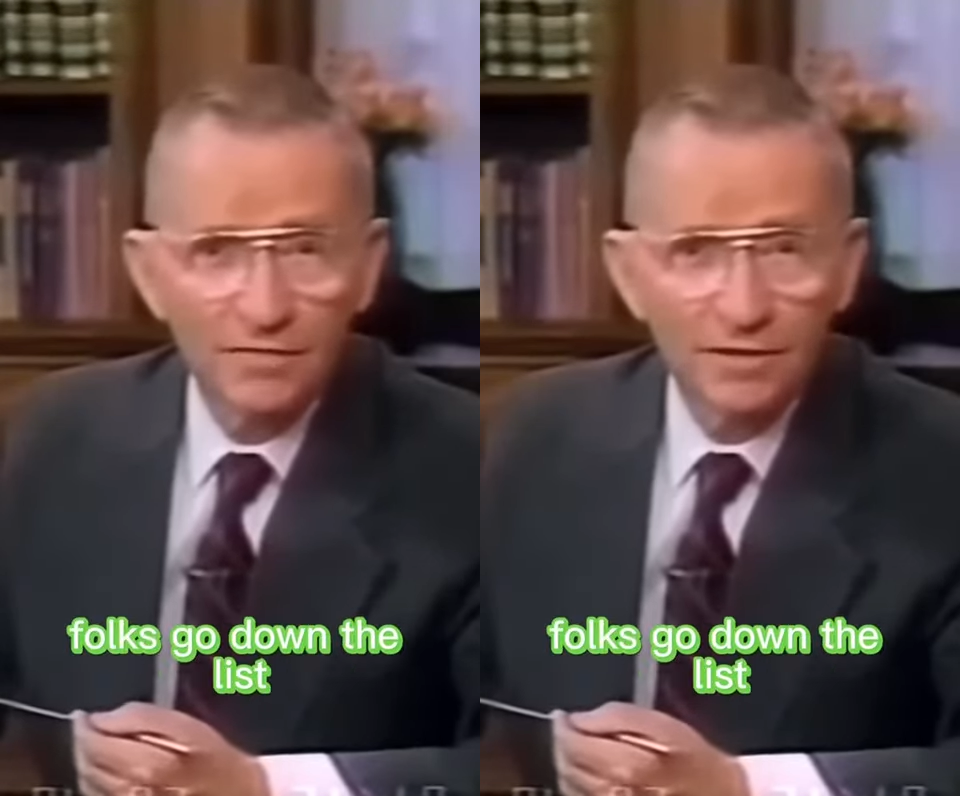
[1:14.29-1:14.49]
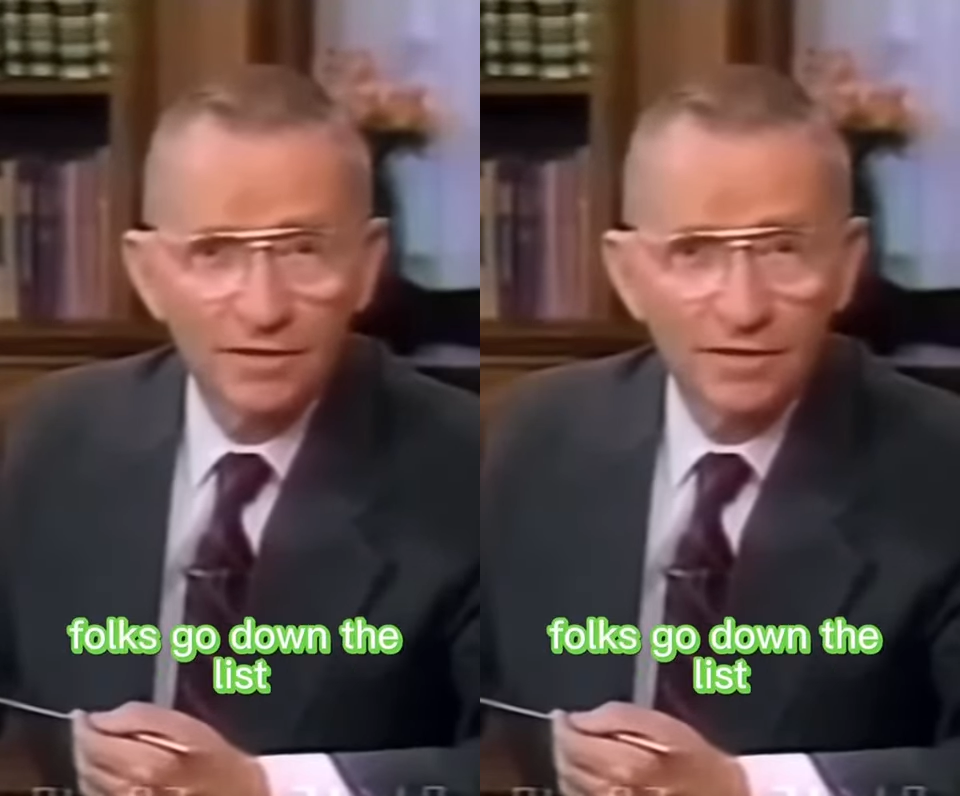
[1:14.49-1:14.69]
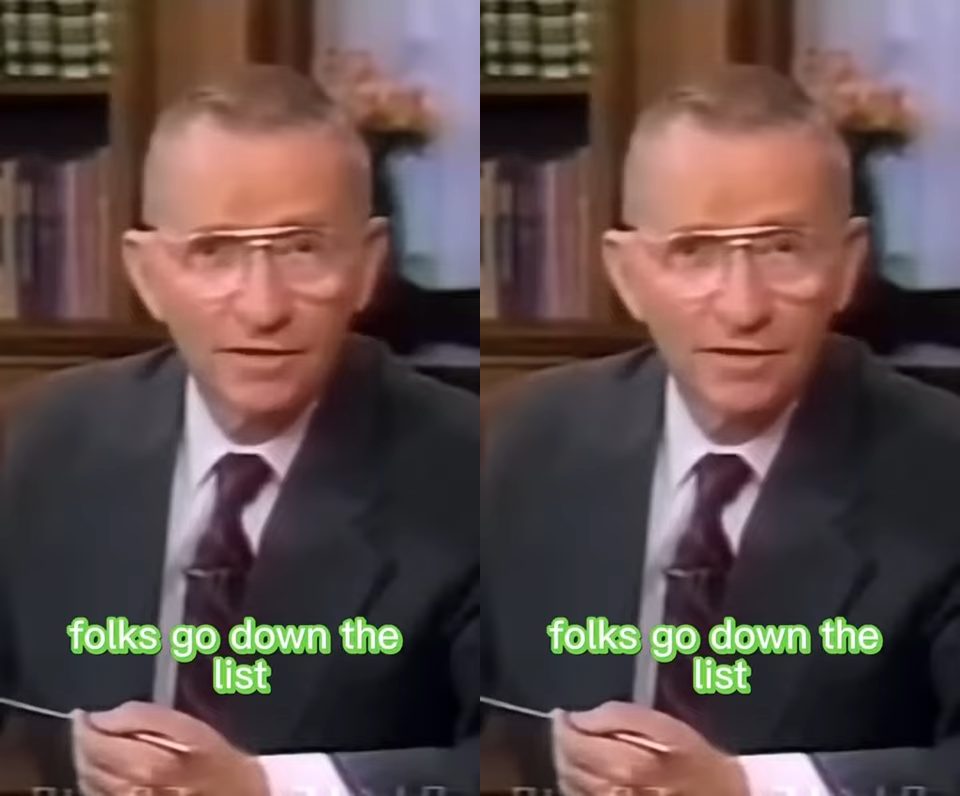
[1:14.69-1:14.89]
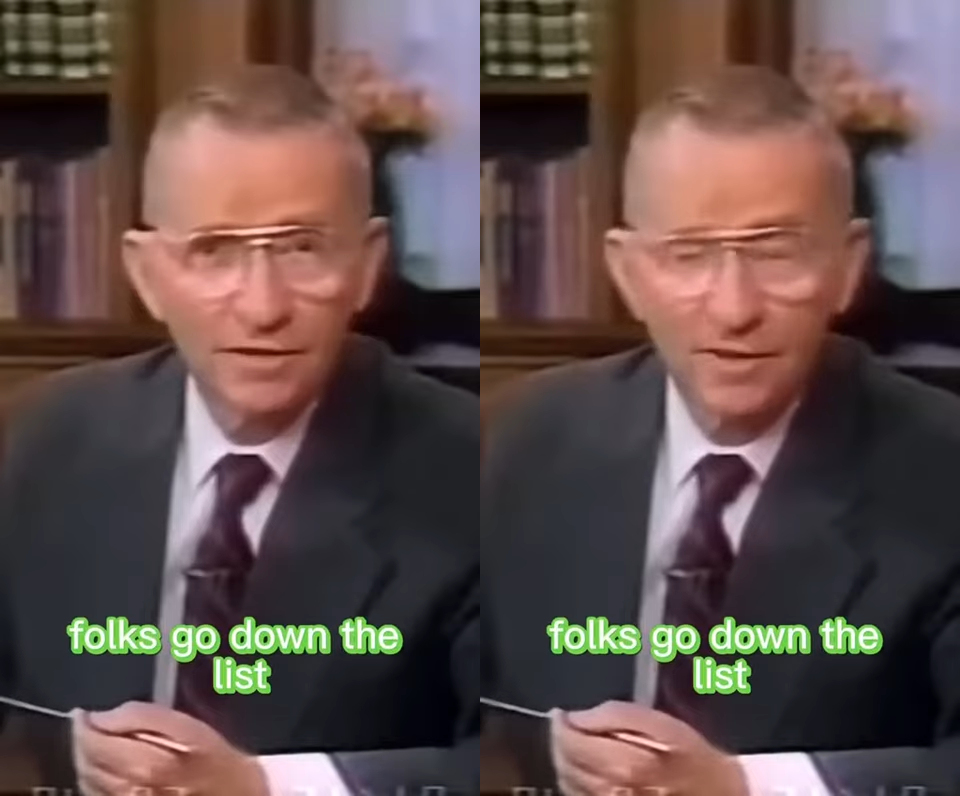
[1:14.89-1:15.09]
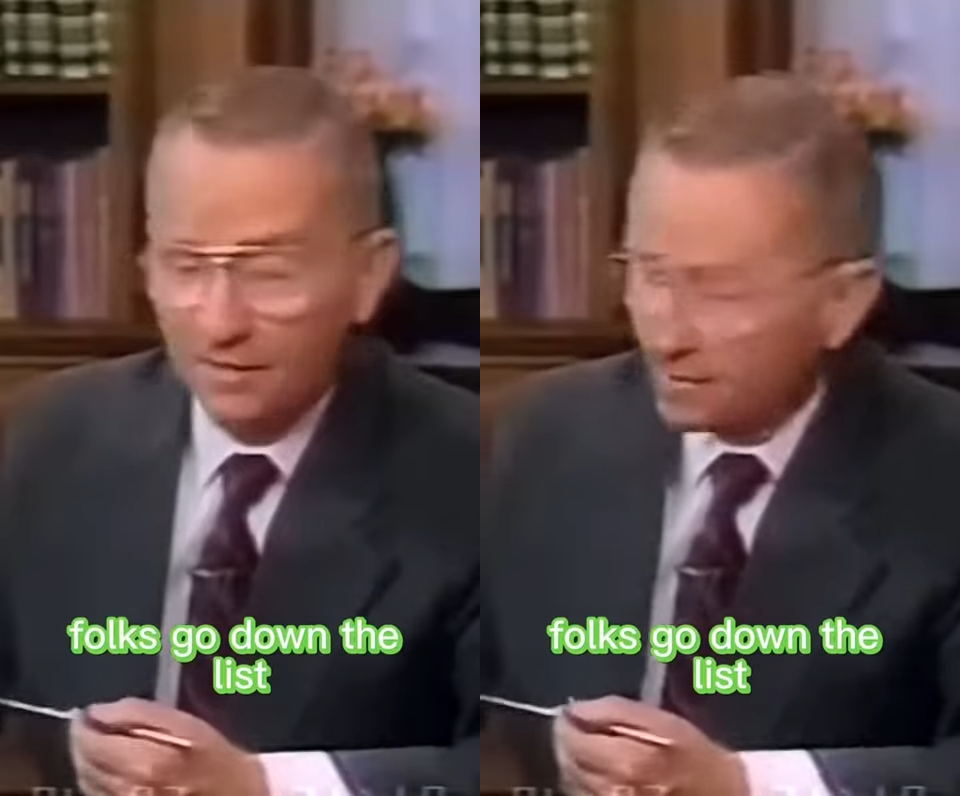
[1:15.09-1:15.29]
folks.
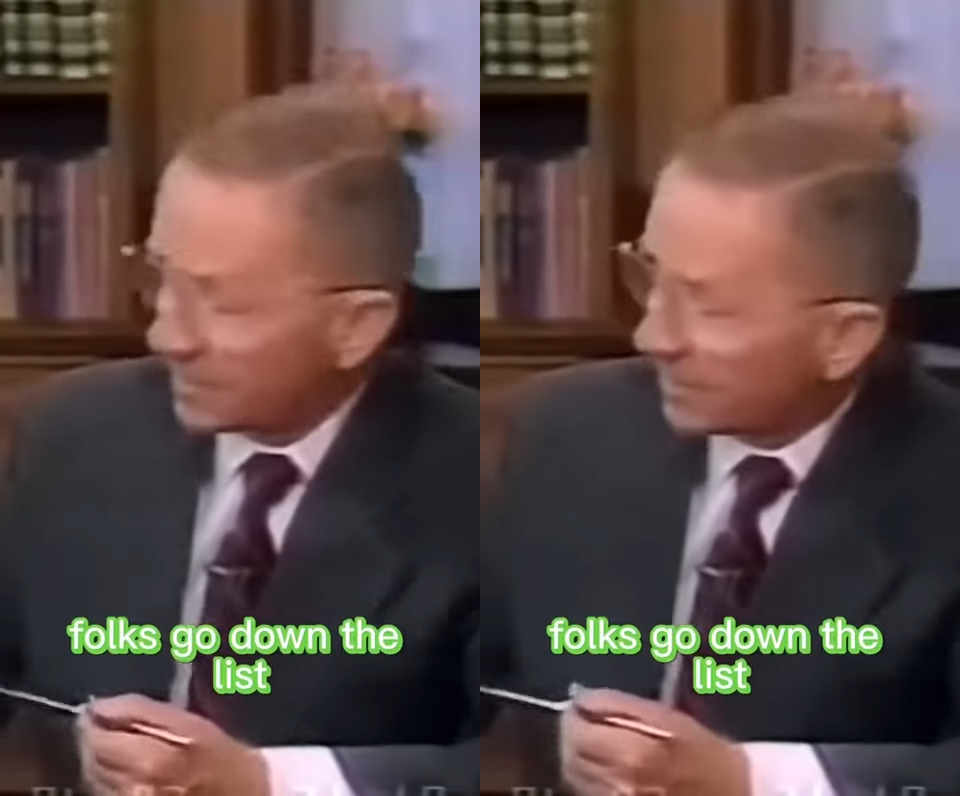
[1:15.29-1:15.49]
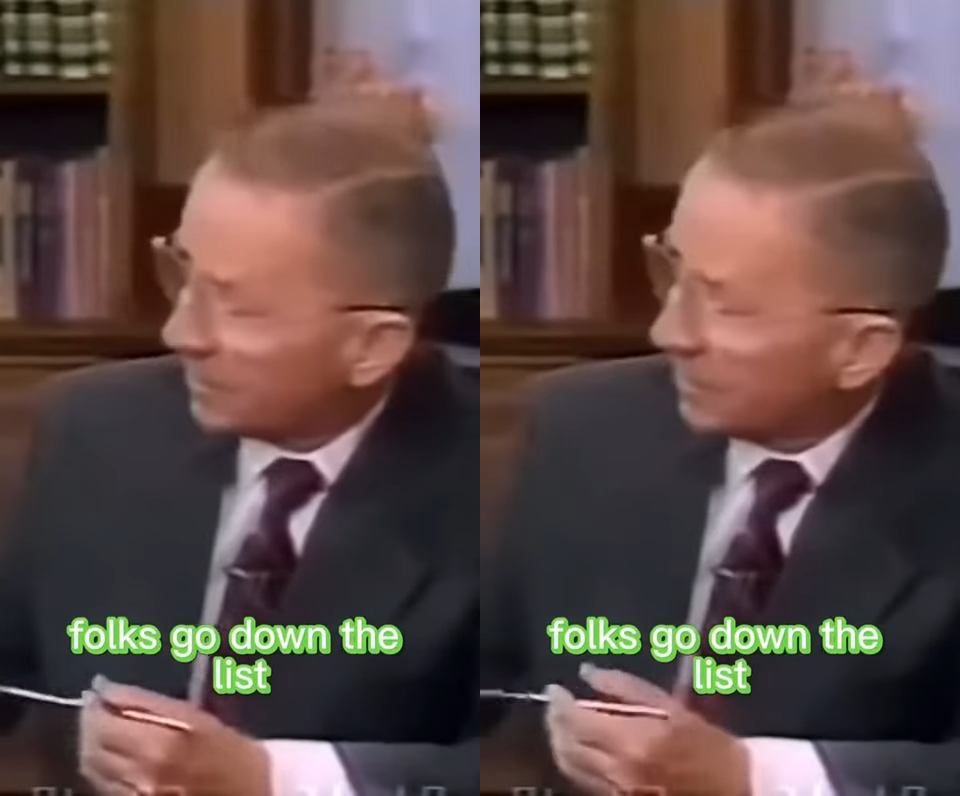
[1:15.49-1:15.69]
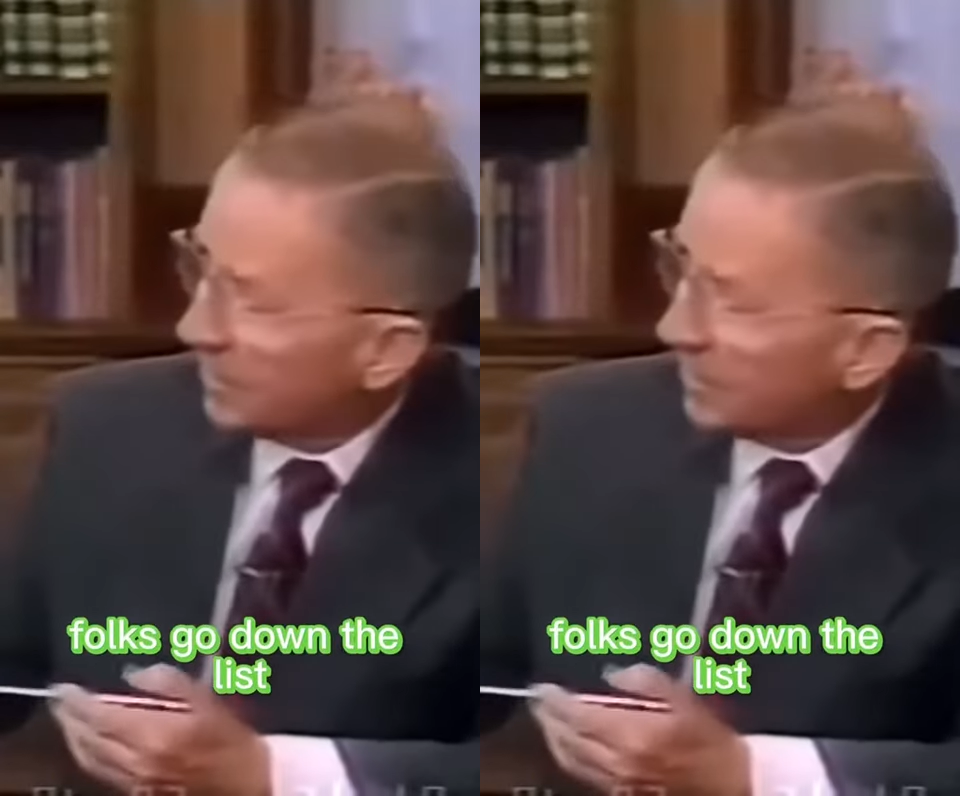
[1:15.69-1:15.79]
Go down the